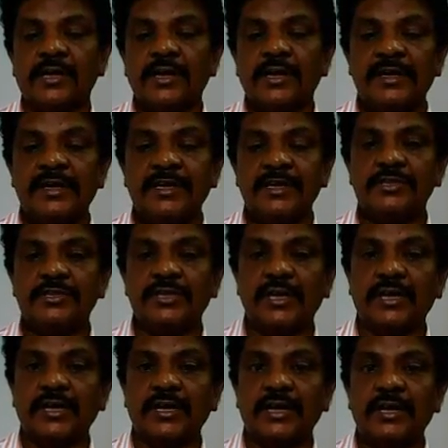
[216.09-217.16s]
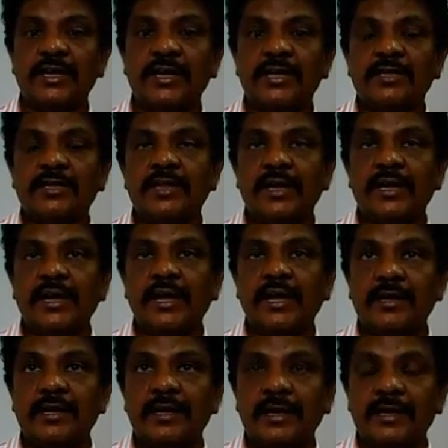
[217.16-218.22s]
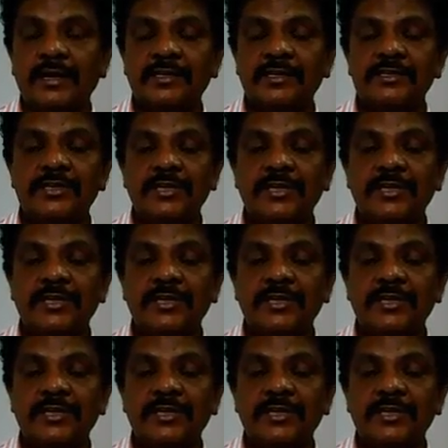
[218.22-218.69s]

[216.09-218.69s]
Let us take the energy